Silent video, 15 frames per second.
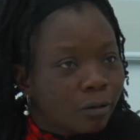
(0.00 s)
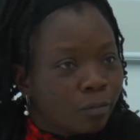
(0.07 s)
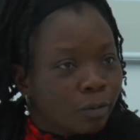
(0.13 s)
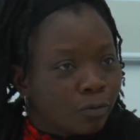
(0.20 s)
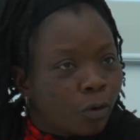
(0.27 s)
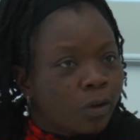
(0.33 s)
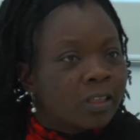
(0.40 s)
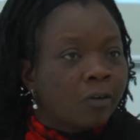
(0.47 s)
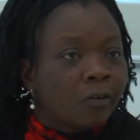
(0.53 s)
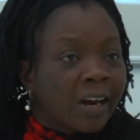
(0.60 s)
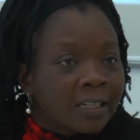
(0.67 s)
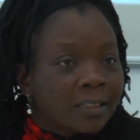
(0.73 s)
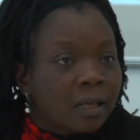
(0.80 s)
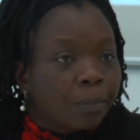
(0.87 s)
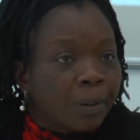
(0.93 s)
before they
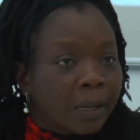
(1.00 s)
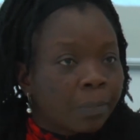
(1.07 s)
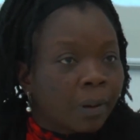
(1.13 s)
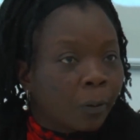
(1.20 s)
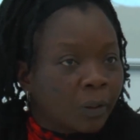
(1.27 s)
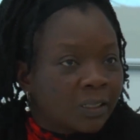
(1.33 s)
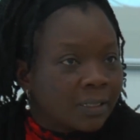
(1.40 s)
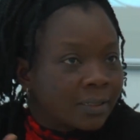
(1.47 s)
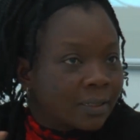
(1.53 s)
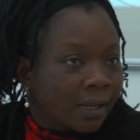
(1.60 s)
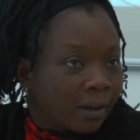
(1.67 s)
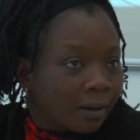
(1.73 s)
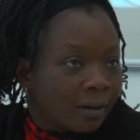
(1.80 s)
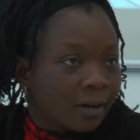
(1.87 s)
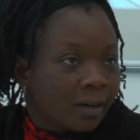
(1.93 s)
write the paper, which is
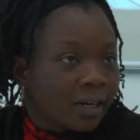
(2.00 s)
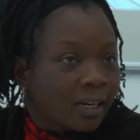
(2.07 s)
the